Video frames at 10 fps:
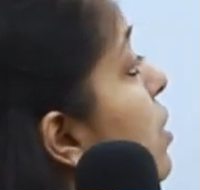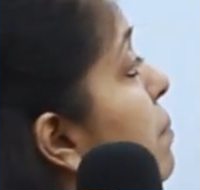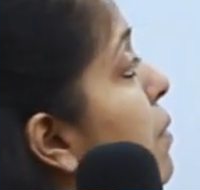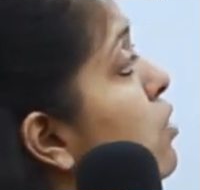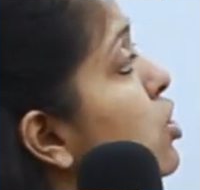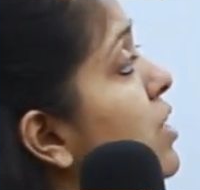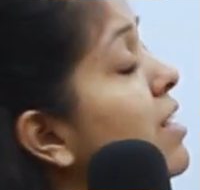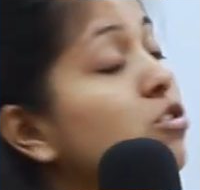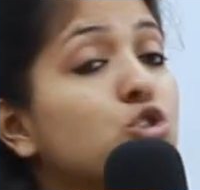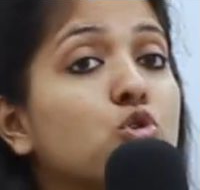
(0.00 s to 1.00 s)

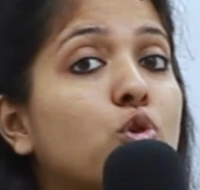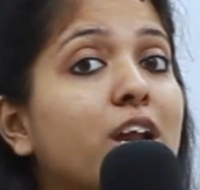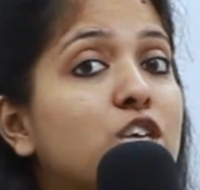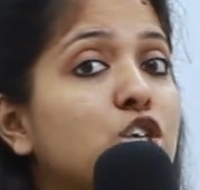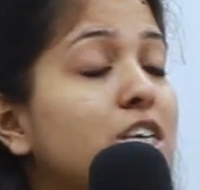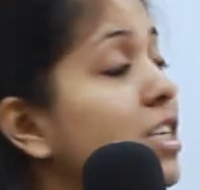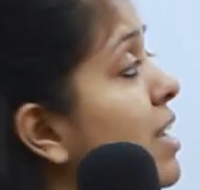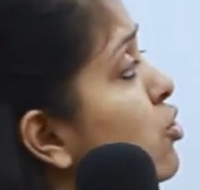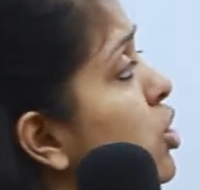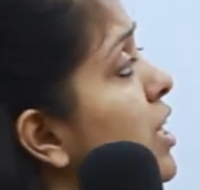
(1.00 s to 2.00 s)
mange-t-elle du chocolat?
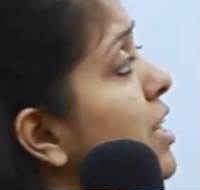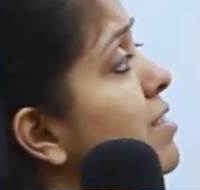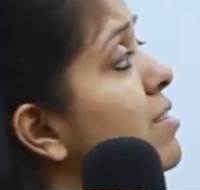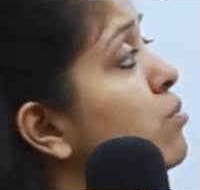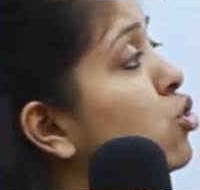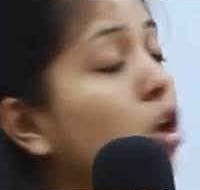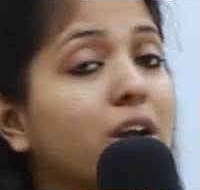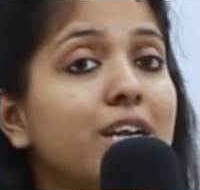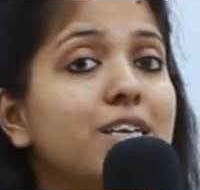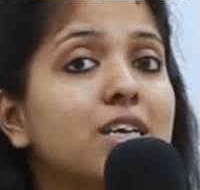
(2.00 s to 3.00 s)
Does she eat some
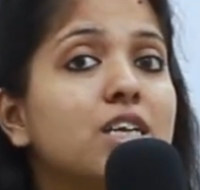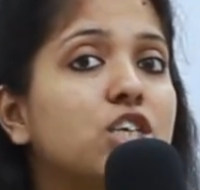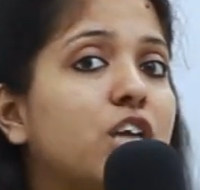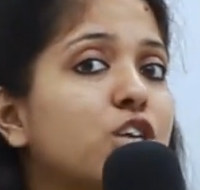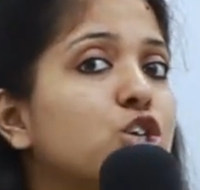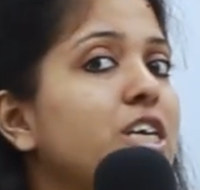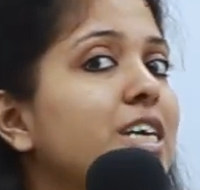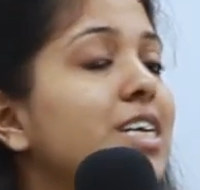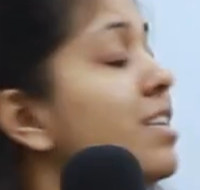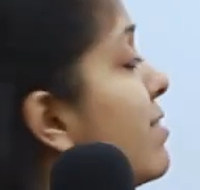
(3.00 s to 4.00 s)
chocolate? Does she
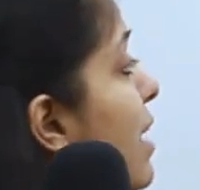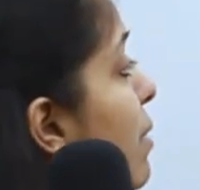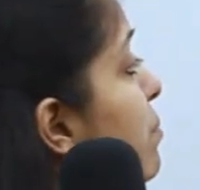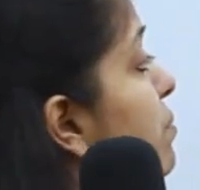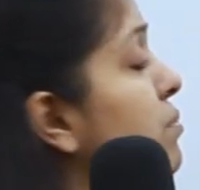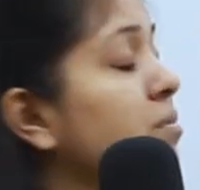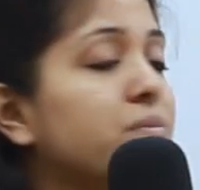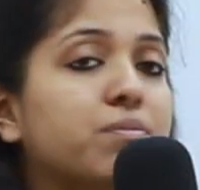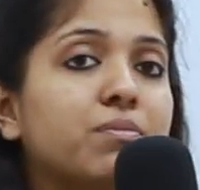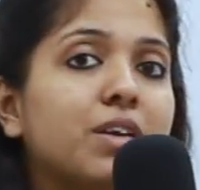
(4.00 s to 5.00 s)
eat some
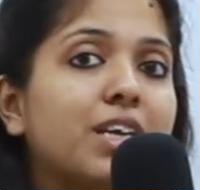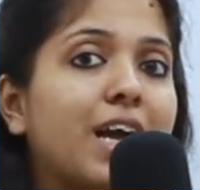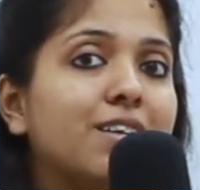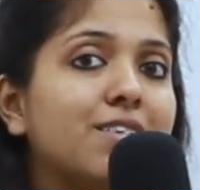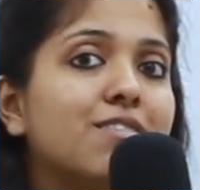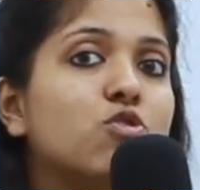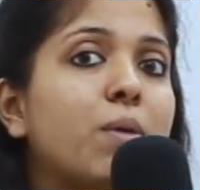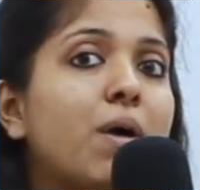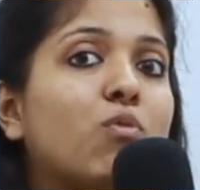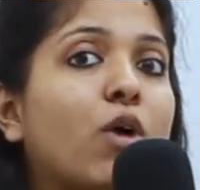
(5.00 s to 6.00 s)
candy? So
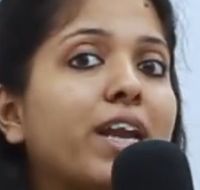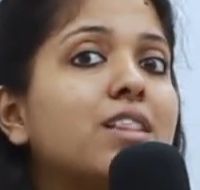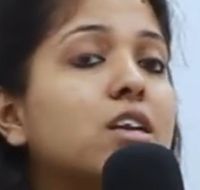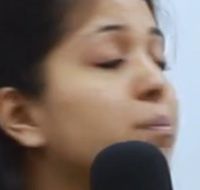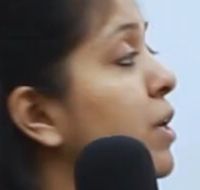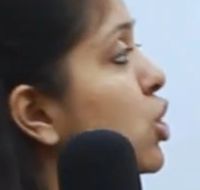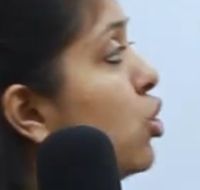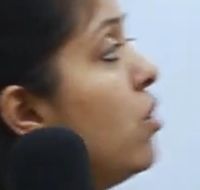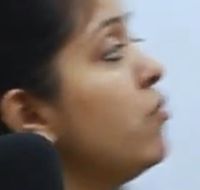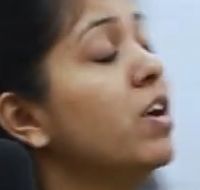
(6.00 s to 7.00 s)
I'm avoiding the
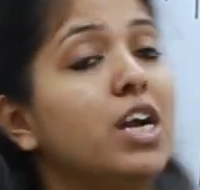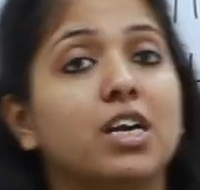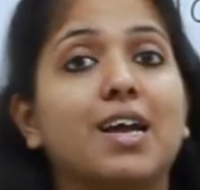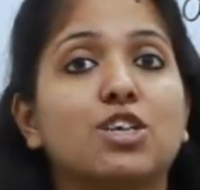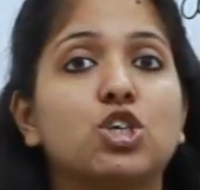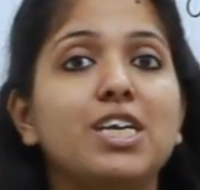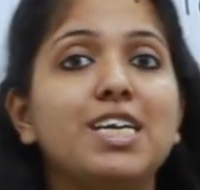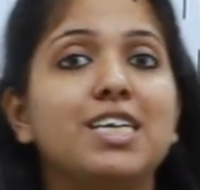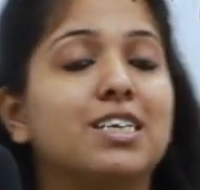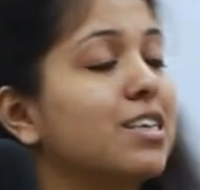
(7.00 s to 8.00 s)
repetition of does she
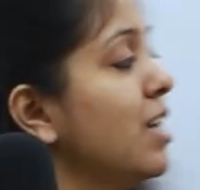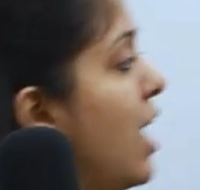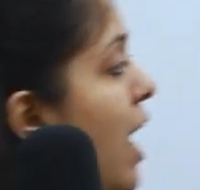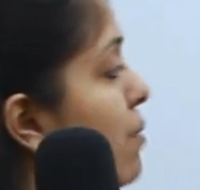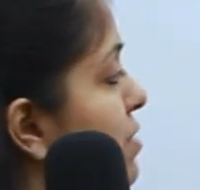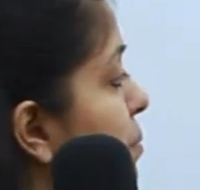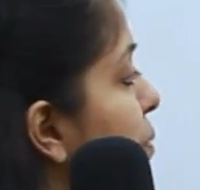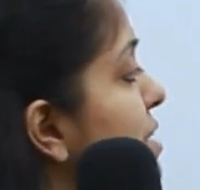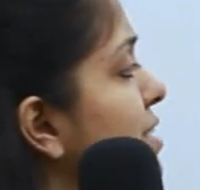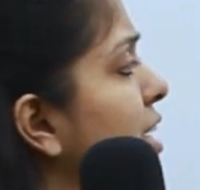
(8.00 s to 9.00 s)
eat. I'm
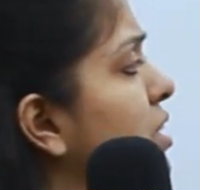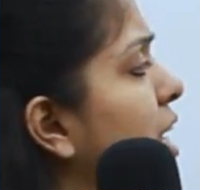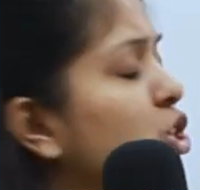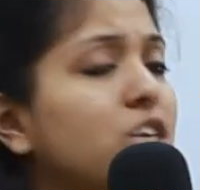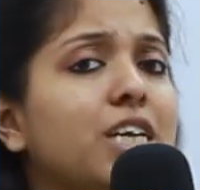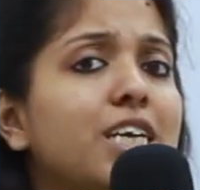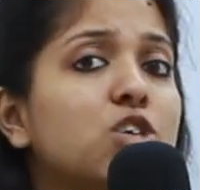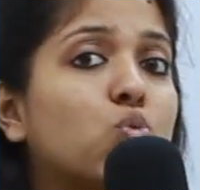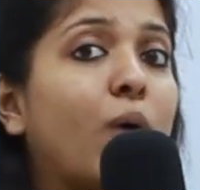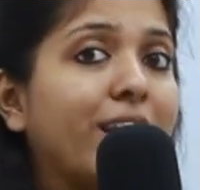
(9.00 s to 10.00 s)
simply saying does she
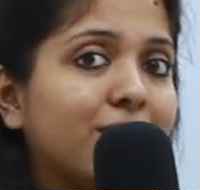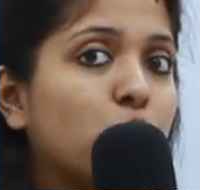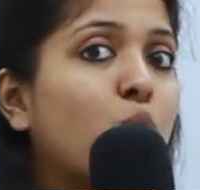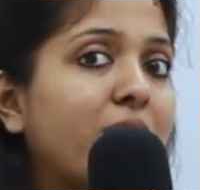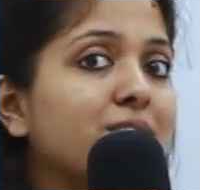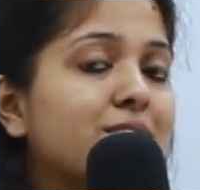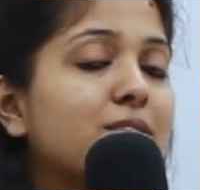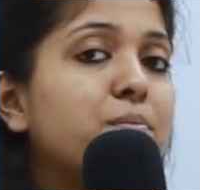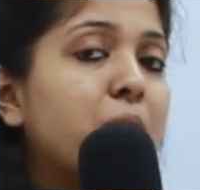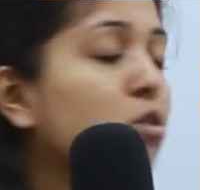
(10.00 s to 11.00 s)
eat
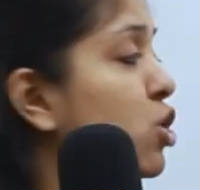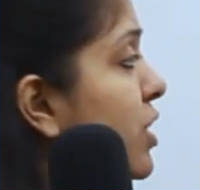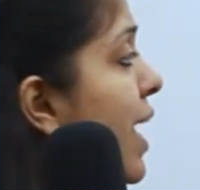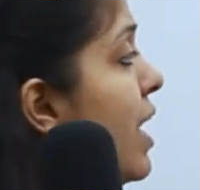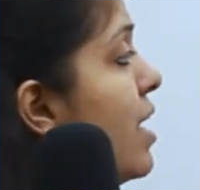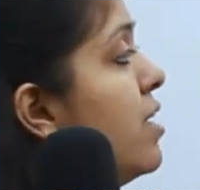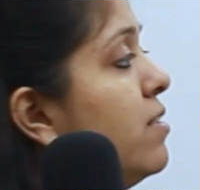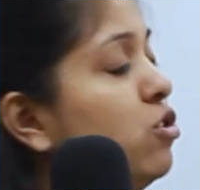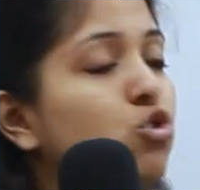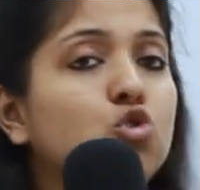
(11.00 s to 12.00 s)
once? Mange-t-elle
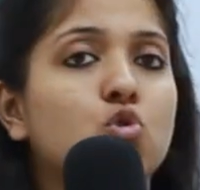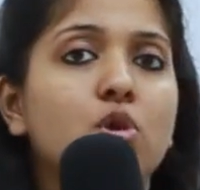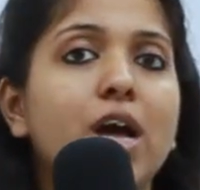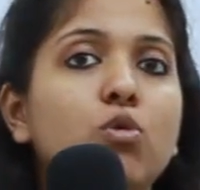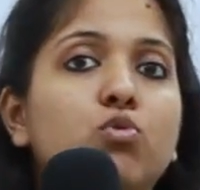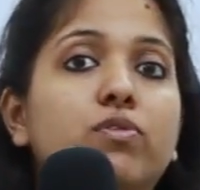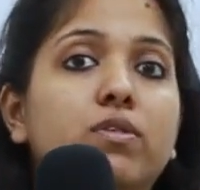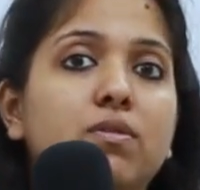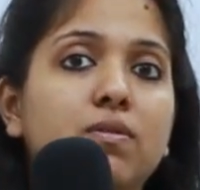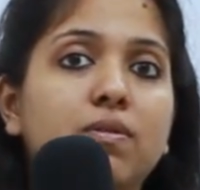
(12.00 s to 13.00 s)
du chocolat ou
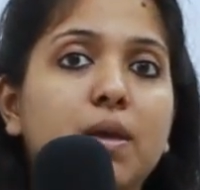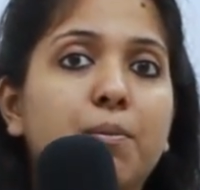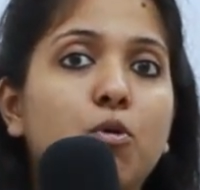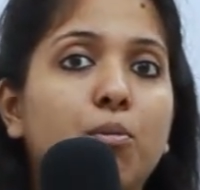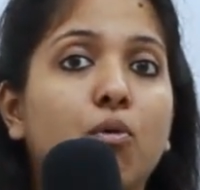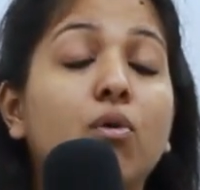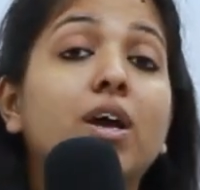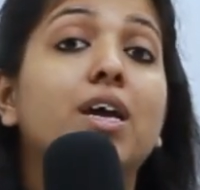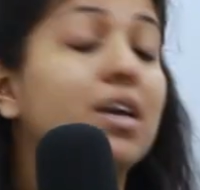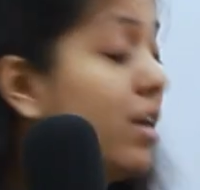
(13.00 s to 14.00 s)
des bonbons?
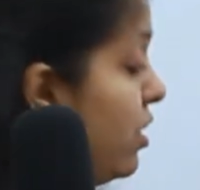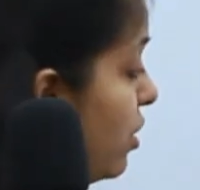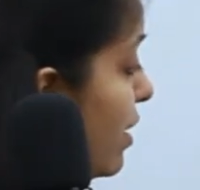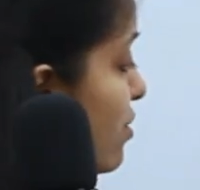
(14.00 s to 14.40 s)
Here